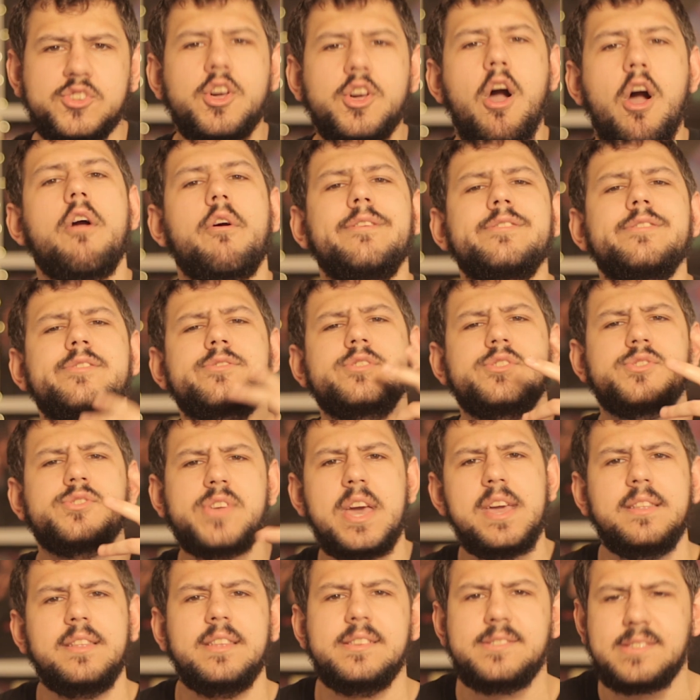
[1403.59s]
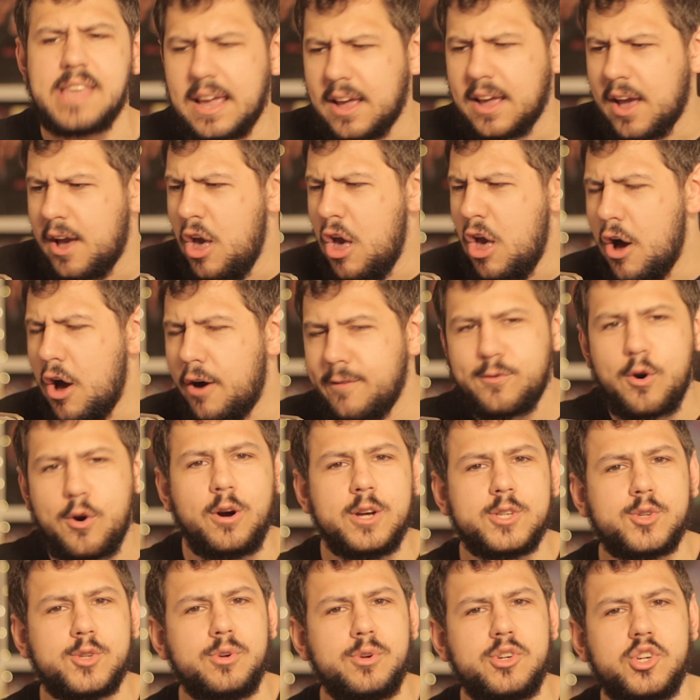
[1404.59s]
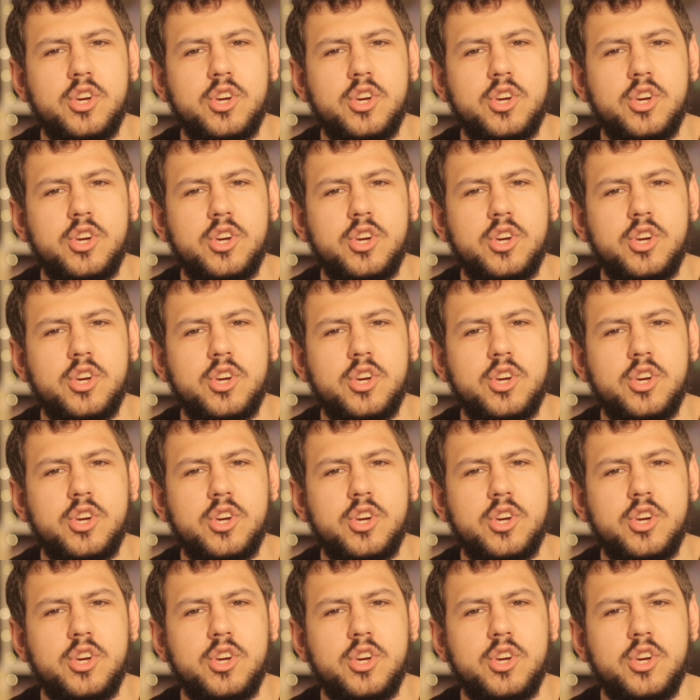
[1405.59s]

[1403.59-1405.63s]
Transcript: Congress are saying this, like, of course we